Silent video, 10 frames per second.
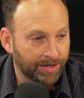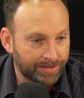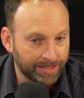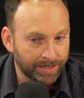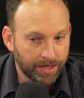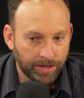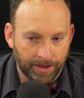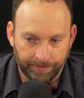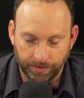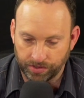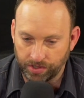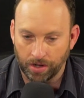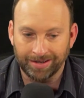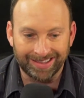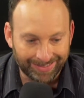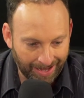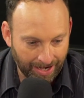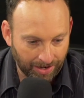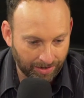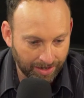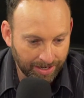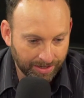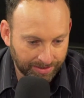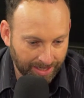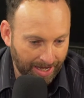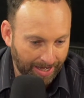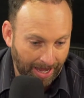And I think if you start there saying,